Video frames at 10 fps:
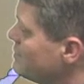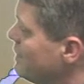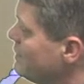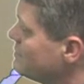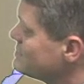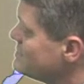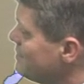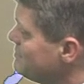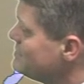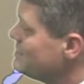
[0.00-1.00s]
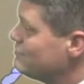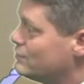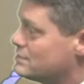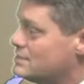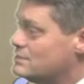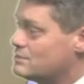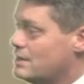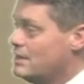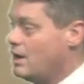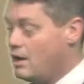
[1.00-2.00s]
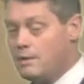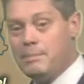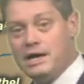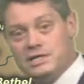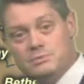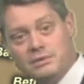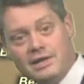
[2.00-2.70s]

9 to 17-foot seas are possible. The